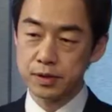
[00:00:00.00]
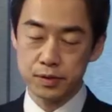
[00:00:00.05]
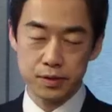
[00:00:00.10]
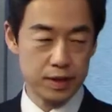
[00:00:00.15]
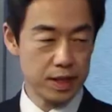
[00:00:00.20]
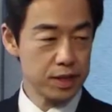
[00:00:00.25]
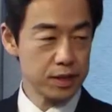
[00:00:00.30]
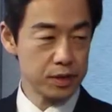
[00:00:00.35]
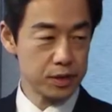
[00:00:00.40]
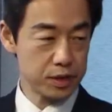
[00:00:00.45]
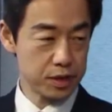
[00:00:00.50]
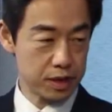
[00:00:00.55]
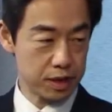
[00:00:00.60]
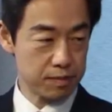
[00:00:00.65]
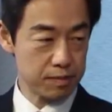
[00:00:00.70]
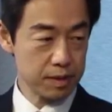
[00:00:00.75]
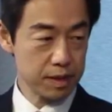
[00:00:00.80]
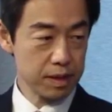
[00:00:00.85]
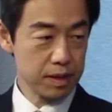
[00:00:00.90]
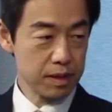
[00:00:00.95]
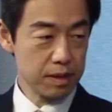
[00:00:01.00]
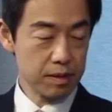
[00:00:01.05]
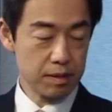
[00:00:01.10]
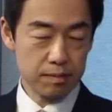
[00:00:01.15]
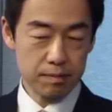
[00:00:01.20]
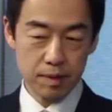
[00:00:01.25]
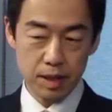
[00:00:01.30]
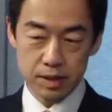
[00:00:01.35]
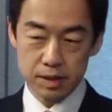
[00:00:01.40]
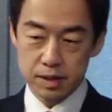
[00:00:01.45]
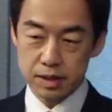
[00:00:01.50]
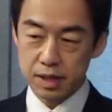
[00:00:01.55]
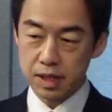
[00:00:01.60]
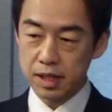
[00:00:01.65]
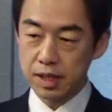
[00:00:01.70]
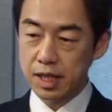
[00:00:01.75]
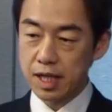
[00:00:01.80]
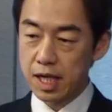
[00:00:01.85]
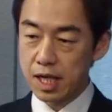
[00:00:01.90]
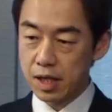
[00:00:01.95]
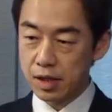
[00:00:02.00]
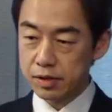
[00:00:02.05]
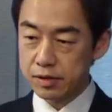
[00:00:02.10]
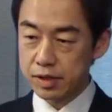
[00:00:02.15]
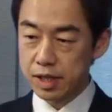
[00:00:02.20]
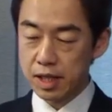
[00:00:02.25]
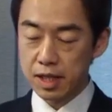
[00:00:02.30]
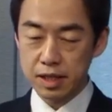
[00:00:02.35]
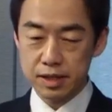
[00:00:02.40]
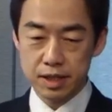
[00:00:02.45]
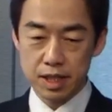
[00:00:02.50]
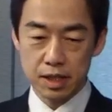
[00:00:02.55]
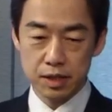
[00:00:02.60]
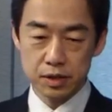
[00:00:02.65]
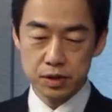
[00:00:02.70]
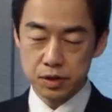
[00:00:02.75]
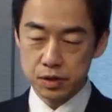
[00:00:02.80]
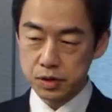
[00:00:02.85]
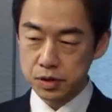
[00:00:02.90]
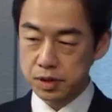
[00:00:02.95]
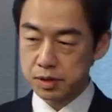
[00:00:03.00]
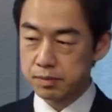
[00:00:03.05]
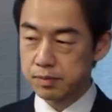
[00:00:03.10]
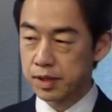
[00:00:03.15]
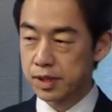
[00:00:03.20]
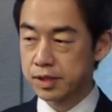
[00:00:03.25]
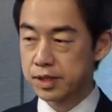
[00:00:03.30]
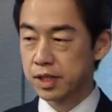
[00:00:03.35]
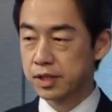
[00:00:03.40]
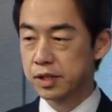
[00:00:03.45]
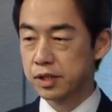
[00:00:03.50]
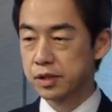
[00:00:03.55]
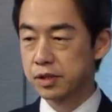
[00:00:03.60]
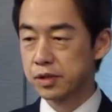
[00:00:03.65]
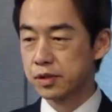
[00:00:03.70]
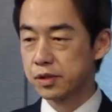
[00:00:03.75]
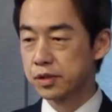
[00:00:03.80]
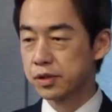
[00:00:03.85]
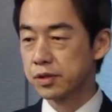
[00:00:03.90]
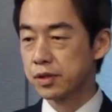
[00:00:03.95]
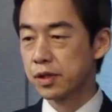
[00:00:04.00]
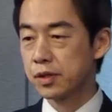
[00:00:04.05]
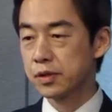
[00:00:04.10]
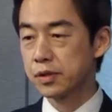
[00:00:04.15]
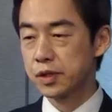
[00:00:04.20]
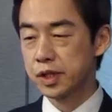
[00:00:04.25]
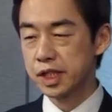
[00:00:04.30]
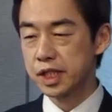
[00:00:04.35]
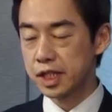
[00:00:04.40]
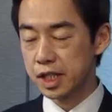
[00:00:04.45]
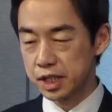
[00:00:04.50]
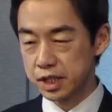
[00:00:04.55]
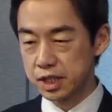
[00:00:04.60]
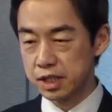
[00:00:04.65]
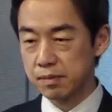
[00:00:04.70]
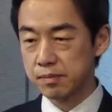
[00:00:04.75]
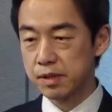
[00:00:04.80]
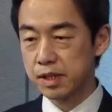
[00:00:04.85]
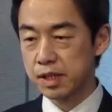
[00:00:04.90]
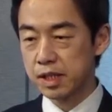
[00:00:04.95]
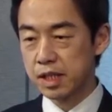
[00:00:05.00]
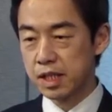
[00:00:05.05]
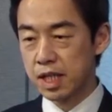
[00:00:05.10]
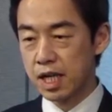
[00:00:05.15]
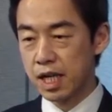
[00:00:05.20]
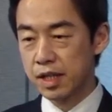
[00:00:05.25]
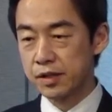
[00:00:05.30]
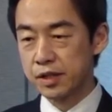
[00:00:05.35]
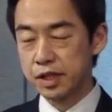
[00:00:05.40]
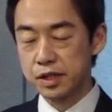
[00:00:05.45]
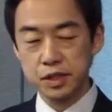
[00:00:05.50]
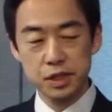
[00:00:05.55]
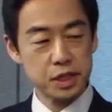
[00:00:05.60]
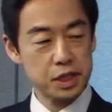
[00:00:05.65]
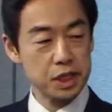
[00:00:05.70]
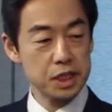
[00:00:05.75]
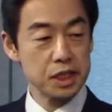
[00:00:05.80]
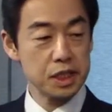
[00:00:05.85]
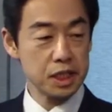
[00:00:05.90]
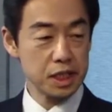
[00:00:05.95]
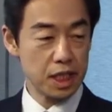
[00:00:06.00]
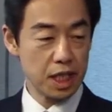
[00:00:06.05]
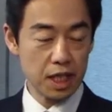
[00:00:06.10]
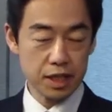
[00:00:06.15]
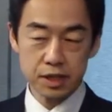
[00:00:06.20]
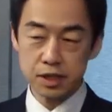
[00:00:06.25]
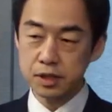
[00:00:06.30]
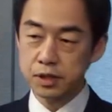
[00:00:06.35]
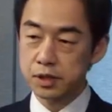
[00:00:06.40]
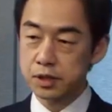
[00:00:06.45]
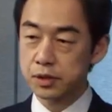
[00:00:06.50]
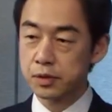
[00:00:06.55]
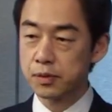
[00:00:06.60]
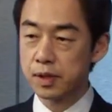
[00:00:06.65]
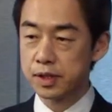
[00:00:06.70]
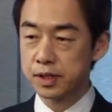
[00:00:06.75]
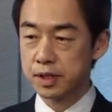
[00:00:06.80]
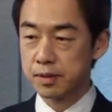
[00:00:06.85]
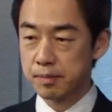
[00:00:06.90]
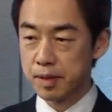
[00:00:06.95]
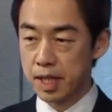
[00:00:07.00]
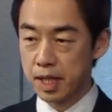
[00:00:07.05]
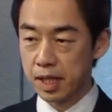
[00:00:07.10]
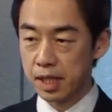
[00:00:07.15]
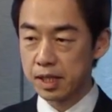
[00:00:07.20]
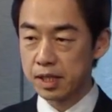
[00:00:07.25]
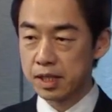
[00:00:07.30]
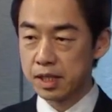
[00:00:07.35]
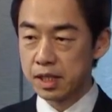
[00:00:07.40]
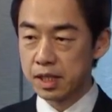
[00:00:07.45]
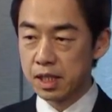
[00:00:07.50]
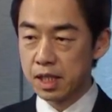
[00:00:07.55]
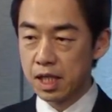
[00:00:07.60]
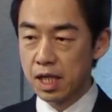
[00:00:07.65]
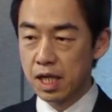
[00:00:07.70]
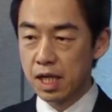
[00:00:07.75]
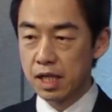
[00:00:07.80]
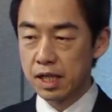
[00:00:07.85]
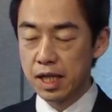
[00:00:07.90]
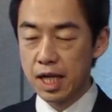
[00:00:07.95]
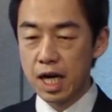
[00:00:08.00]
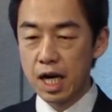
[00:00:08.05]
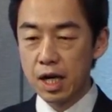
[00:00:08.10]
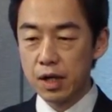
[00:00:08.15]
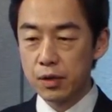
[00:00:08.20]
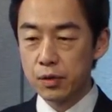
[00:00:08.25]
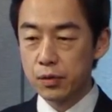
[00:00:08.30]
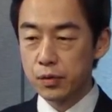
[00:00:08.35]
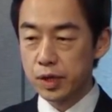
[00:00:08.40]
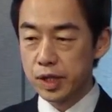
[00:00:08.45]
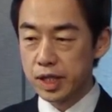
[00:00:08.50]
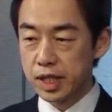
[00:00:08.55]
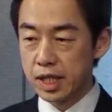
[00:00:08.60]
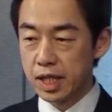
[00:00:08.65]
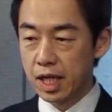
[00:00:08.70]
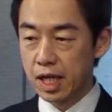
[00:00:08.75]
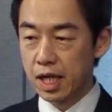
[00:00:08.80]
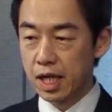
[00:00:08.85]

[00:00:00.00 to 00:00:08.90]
relationship. But now, thanks to the President Yoon's strong leadership and his sincere attitude toward Japan, now we